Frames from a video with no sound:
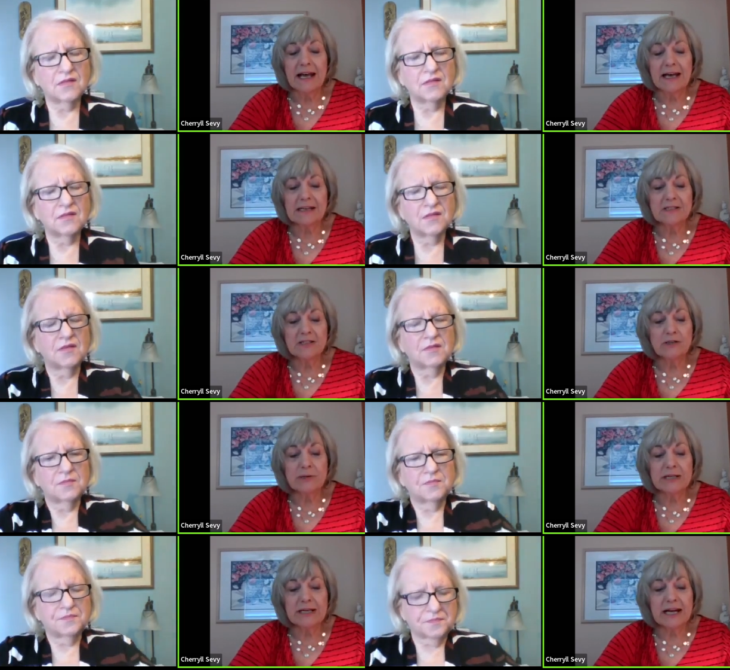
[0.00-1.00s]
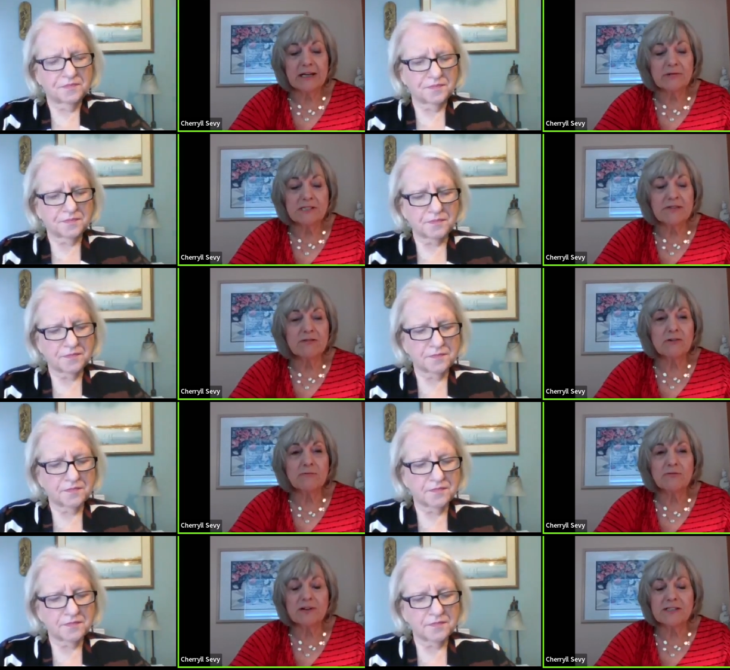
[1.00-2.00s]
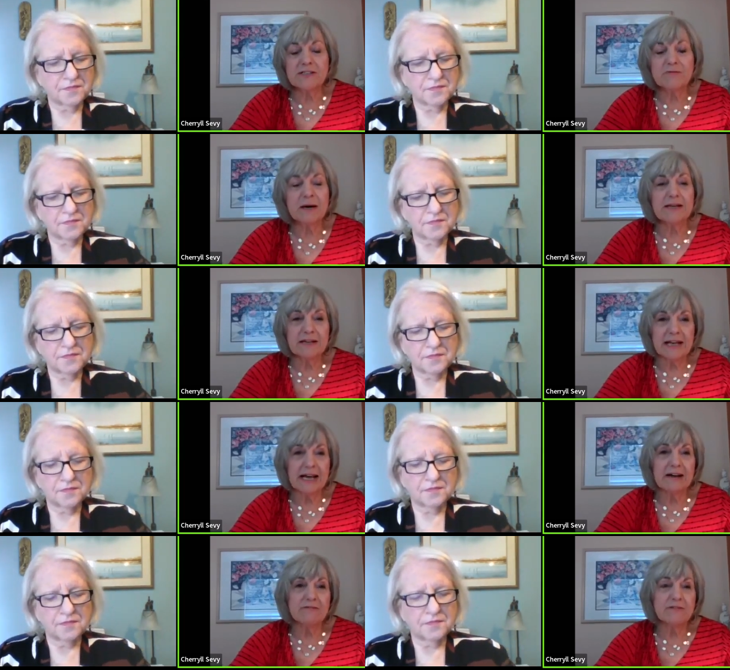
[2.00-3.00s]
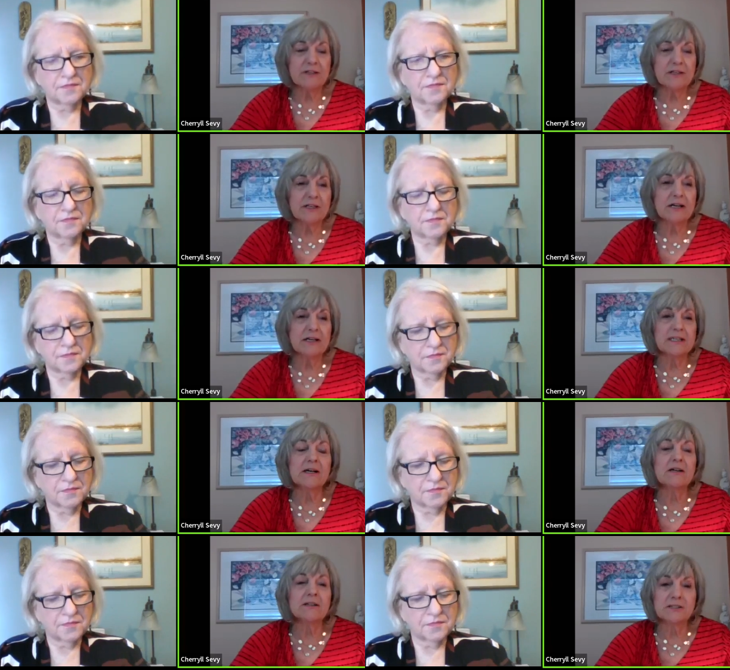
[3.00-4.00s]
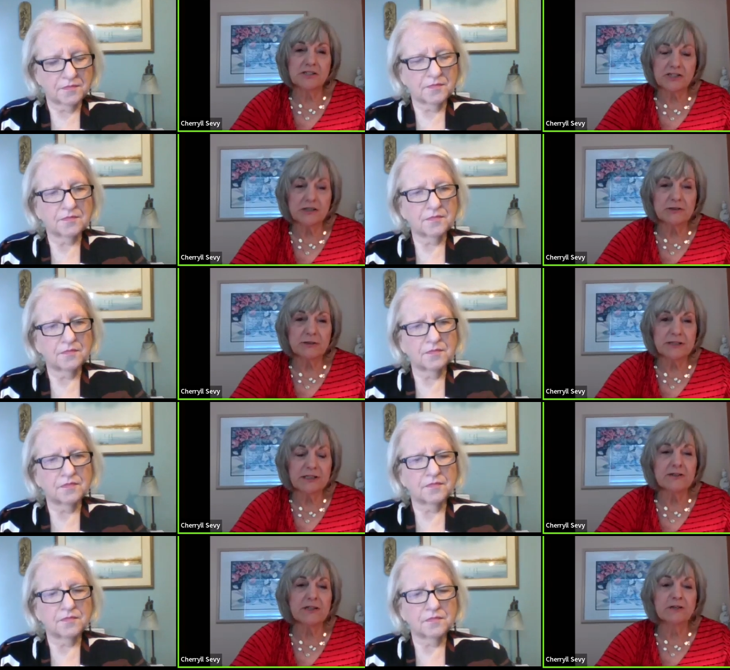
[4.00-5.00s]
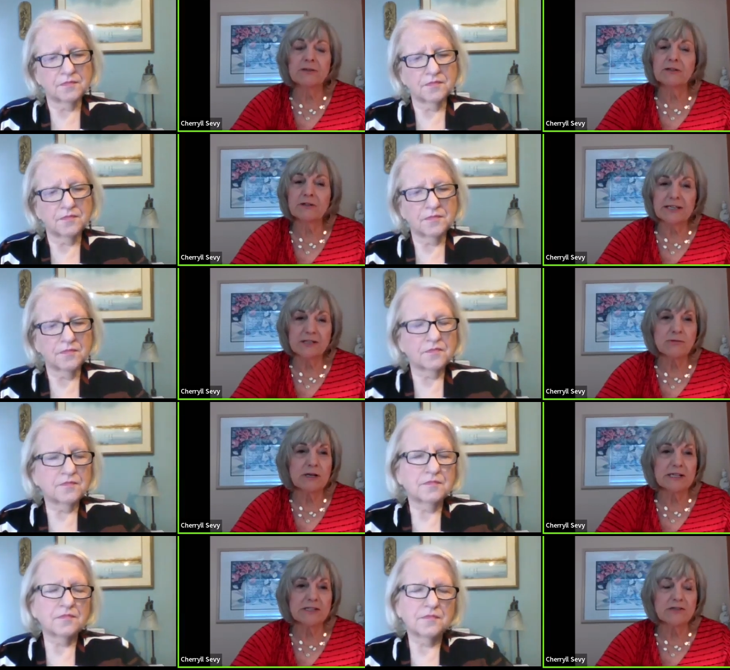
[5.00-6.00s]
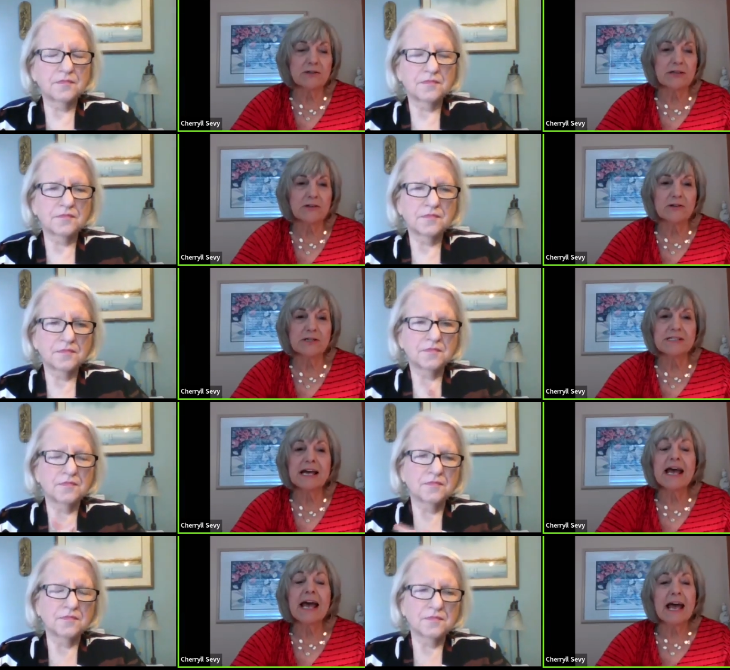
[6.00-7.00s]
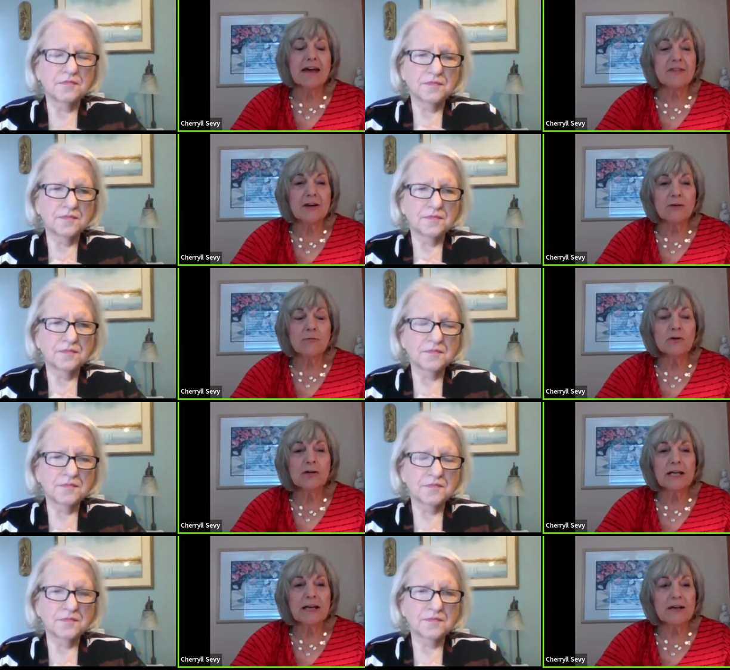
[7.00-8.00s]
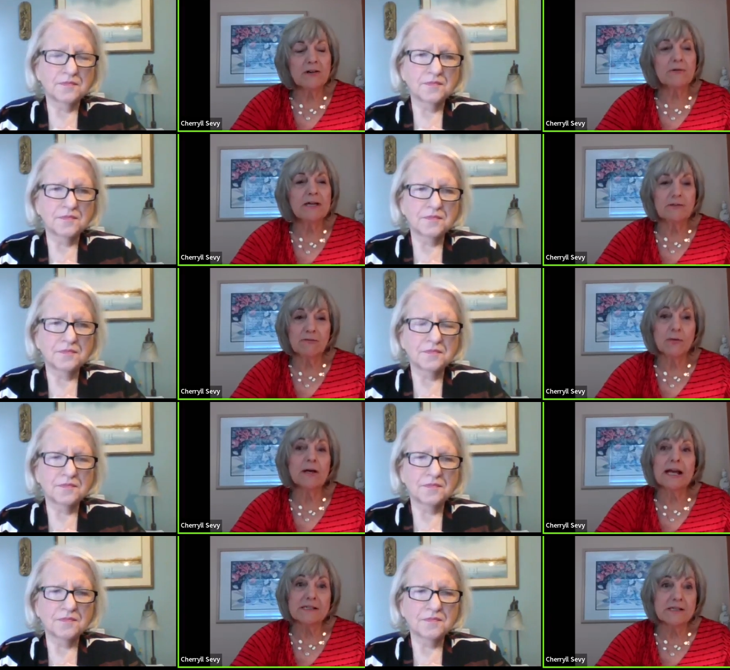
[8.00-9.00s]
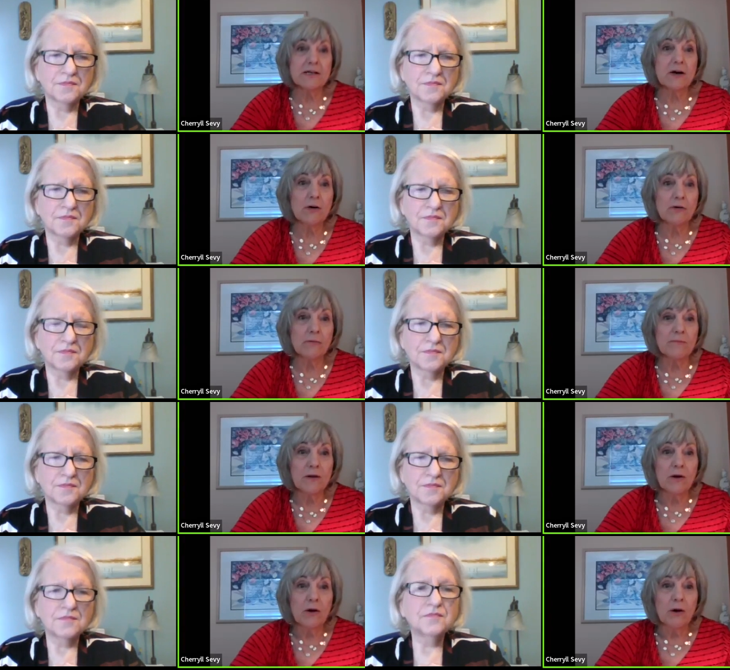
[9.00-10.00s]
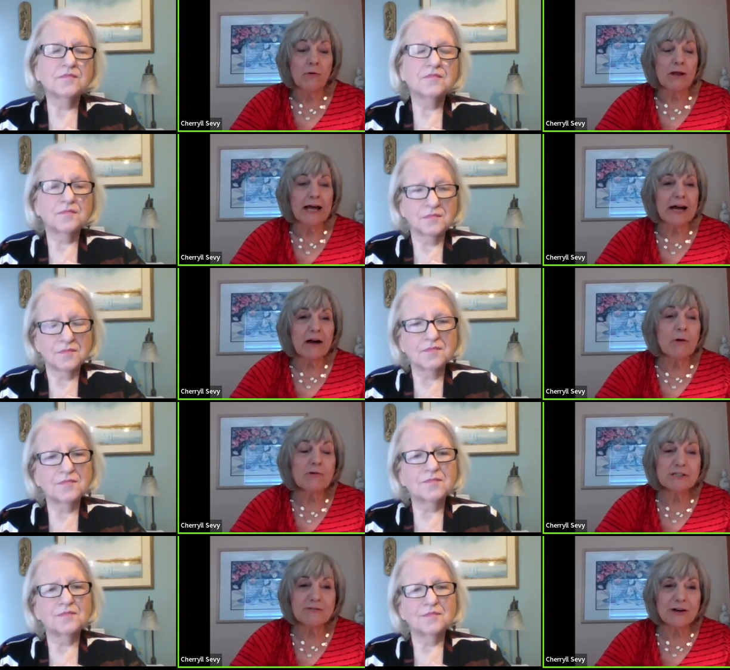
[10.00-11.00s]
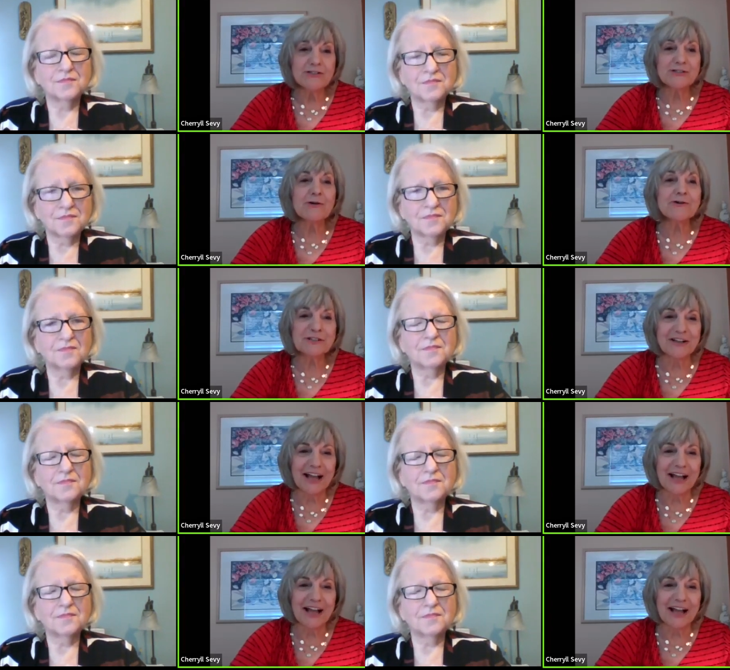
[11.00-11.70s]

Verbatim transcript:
Speaker 1: and you know and, and i know several friends of mine that have young adult children that are you know in their late 20s early 30s and they're working three and four days at home well heck most of our social